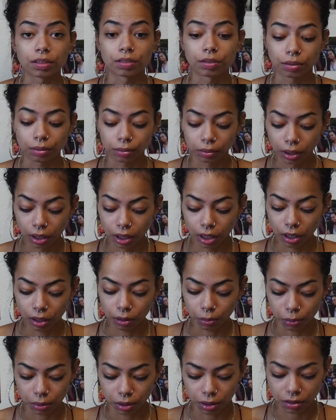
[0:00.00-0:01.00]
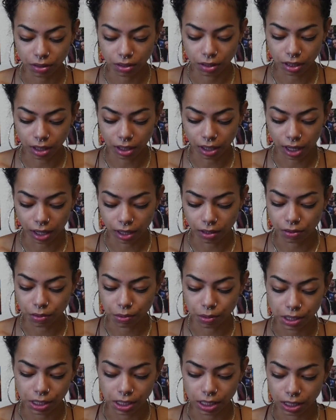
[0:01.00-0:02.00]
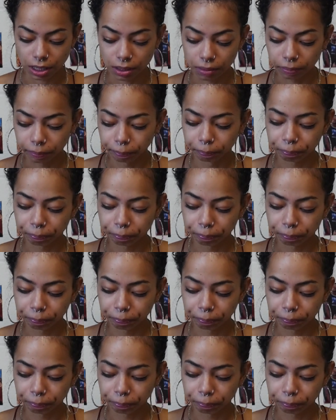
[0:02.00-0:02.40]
too, with the 9 of Swords here.